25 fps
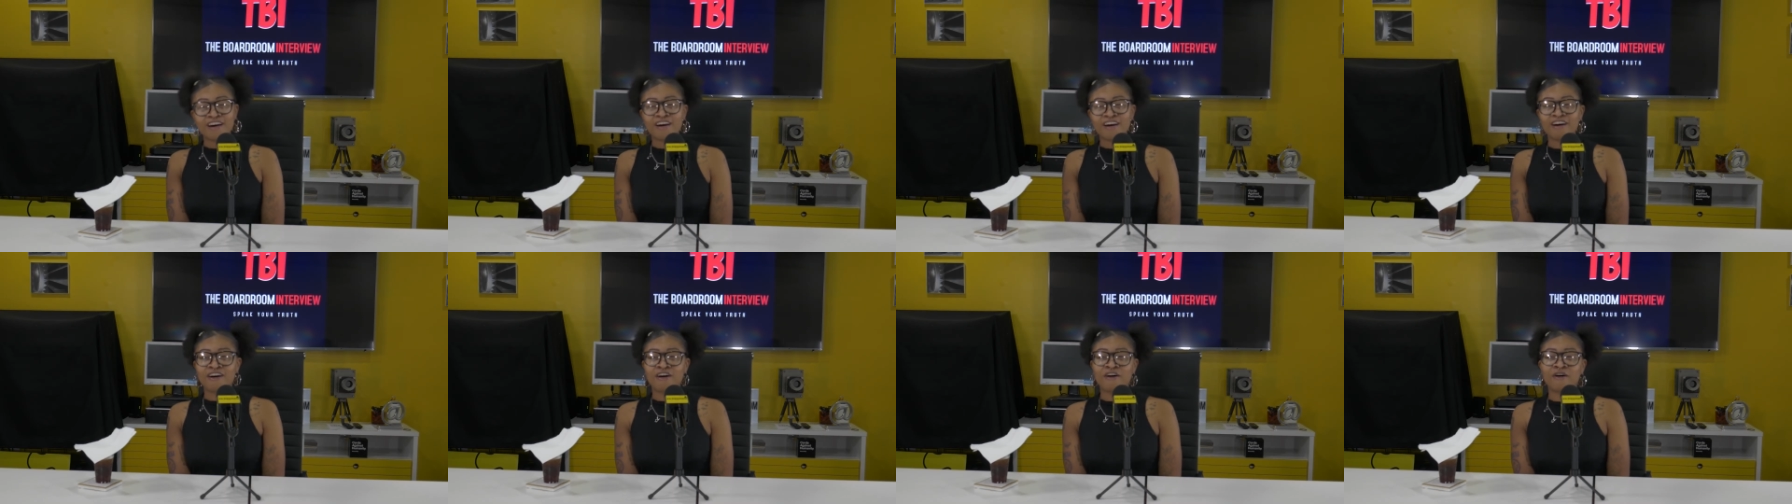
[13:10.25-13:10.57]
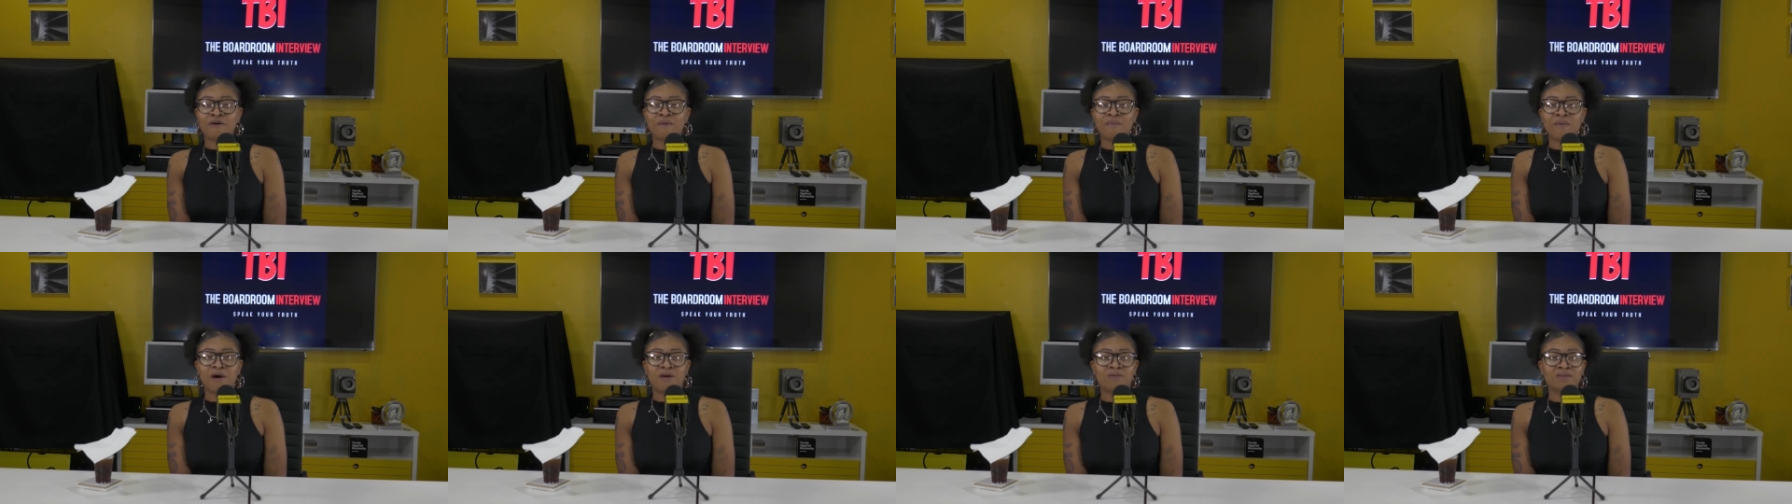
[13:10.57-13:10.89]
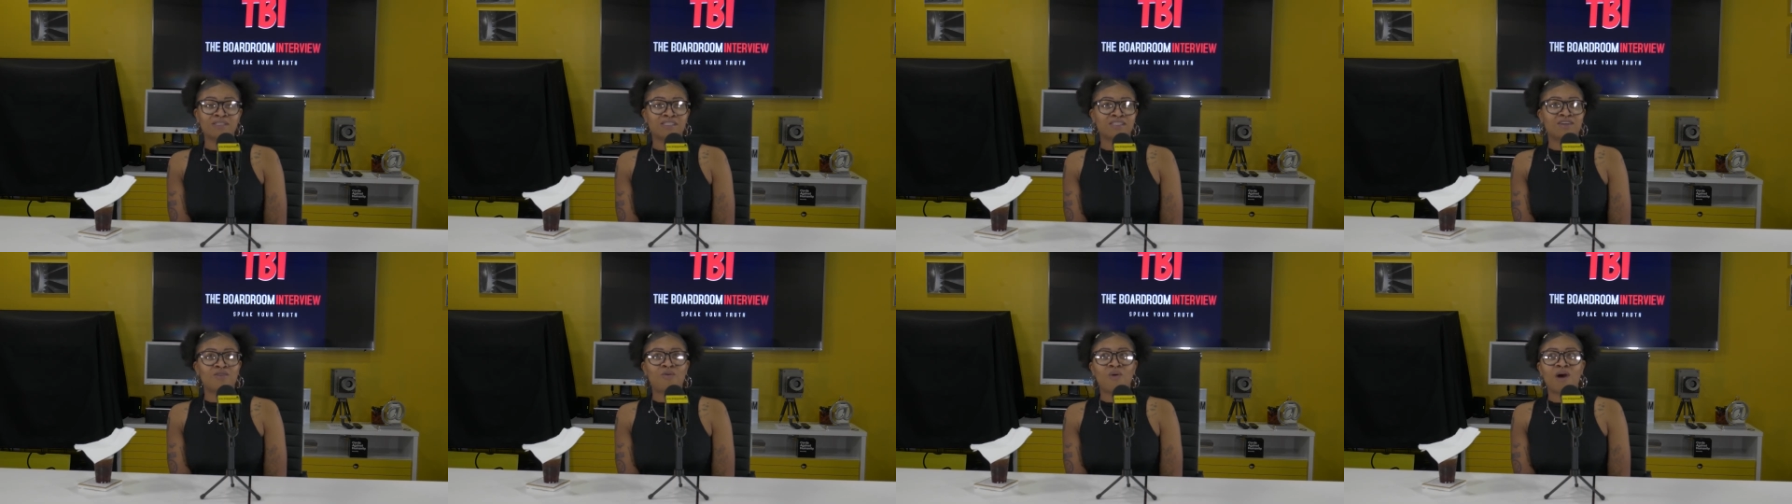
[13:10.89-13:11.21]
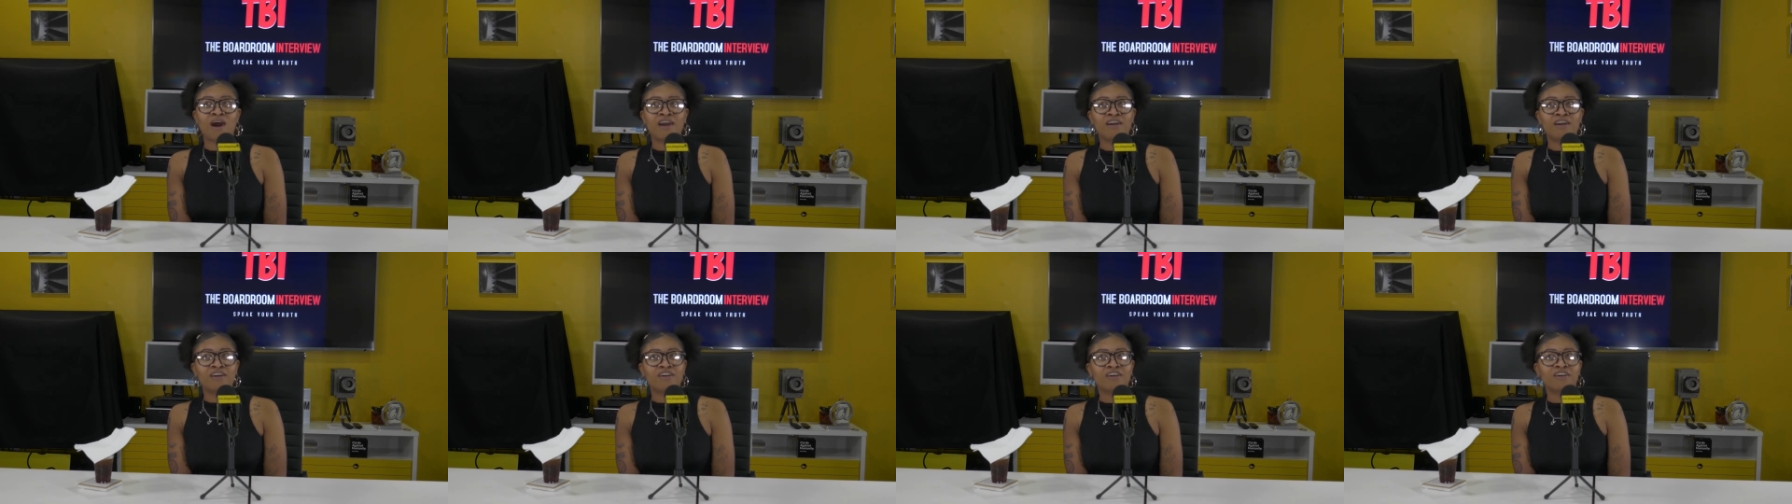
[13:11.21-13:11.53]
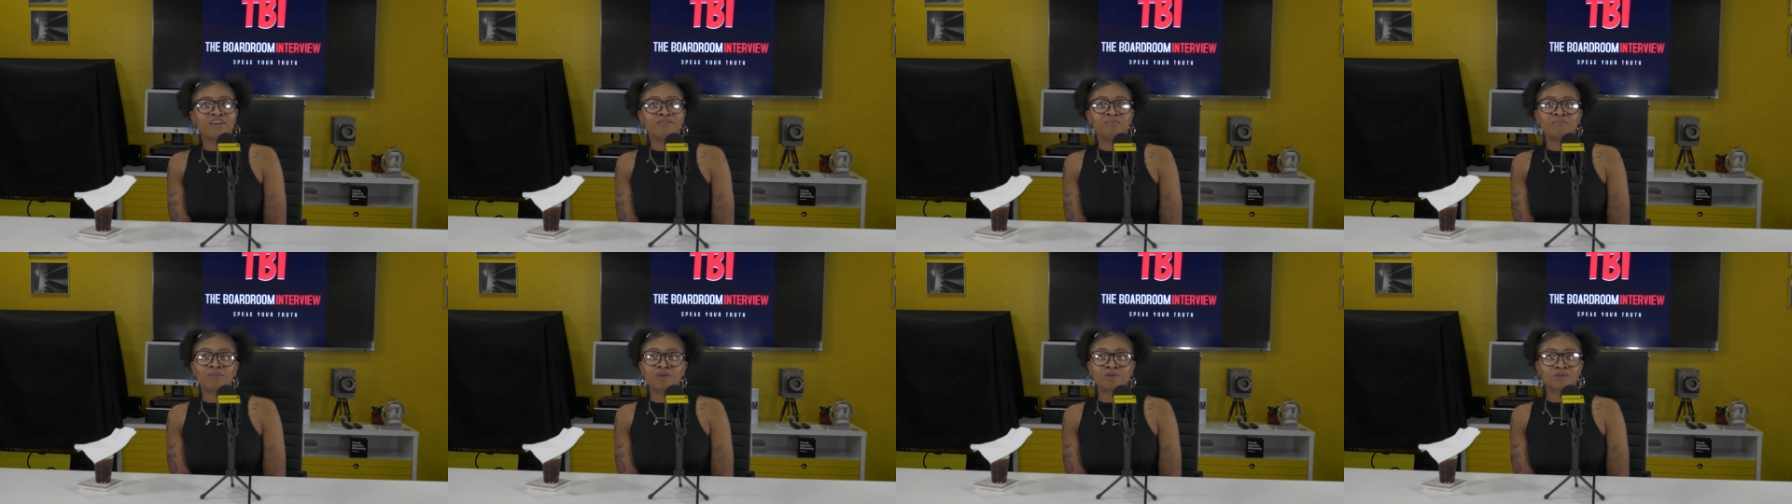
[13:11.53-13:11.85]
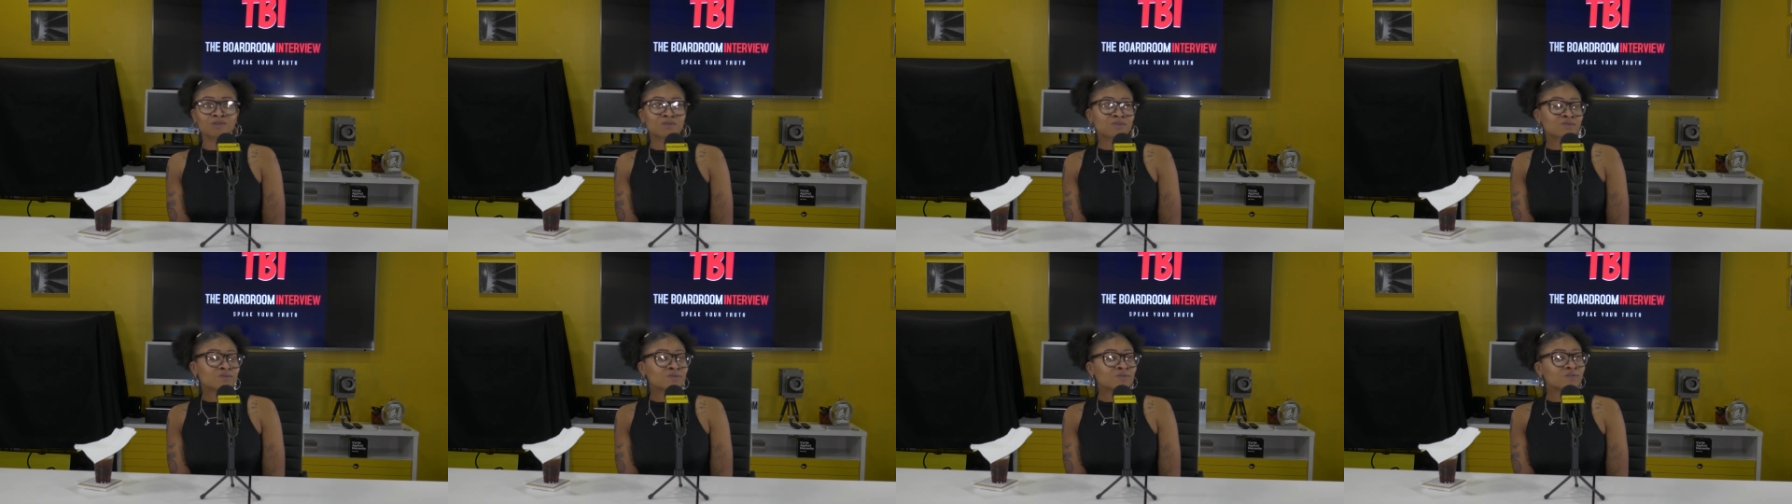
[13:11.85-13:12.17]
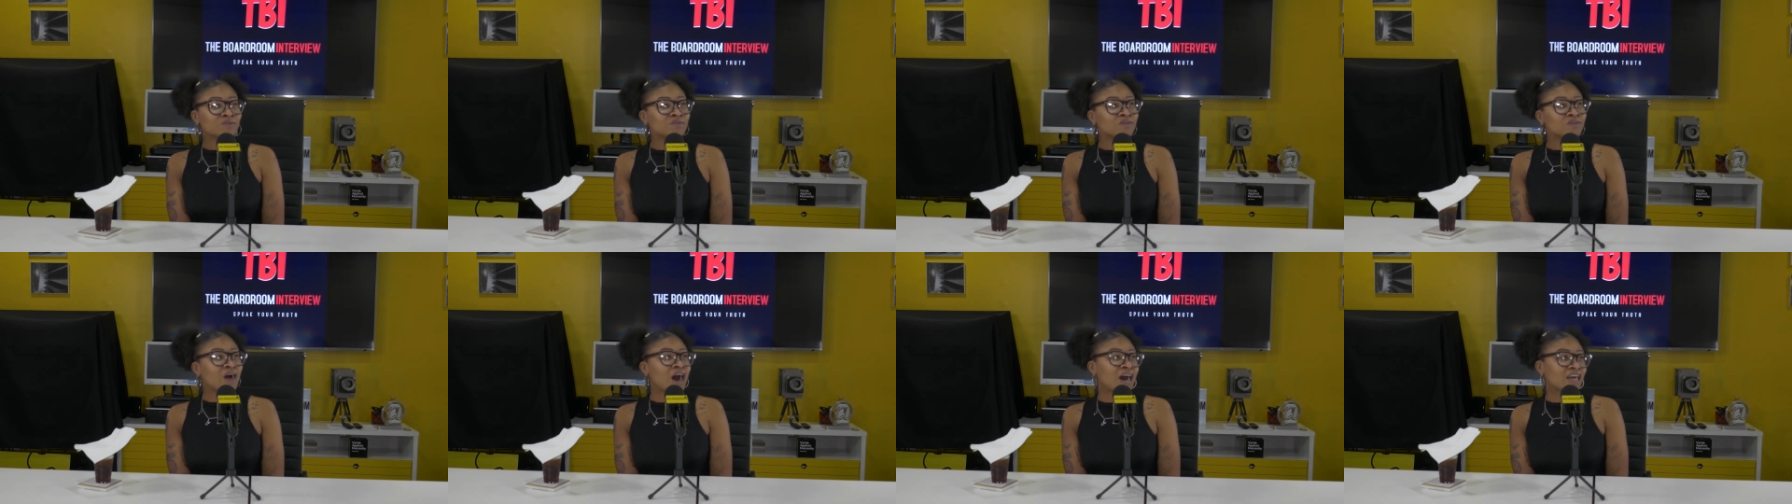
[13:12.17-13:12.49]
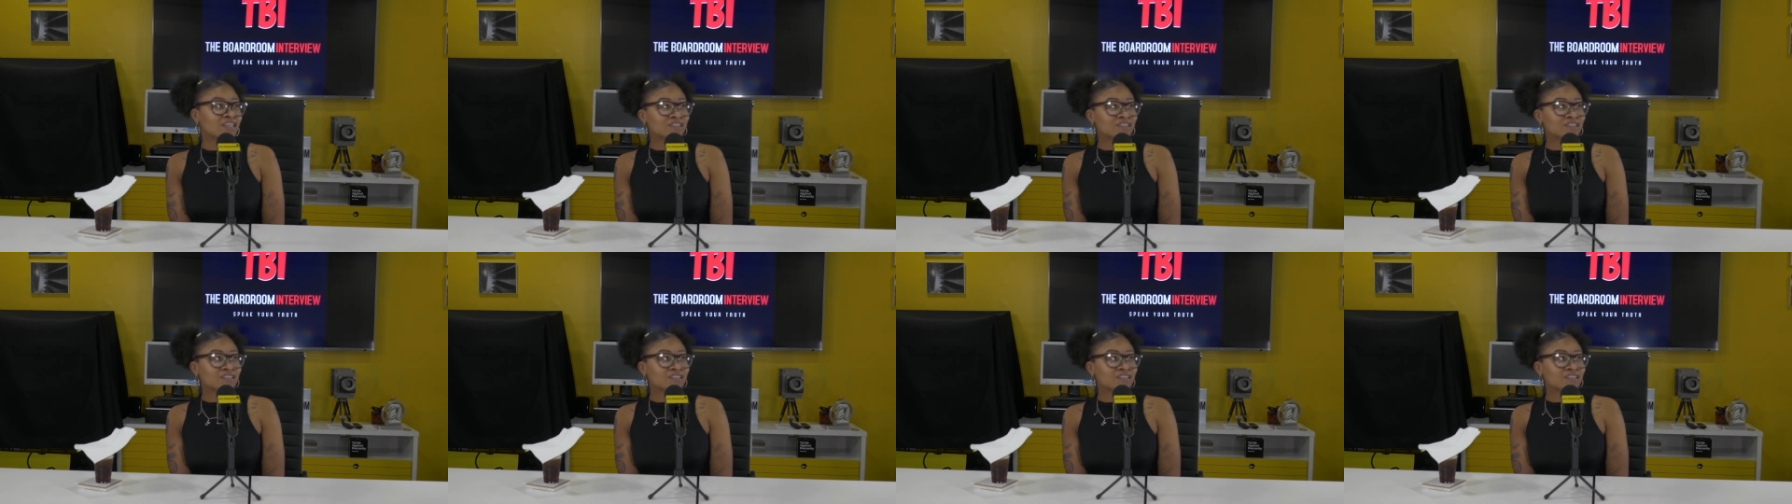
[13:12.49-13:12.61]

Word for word: Um, I was in choir in middle school, high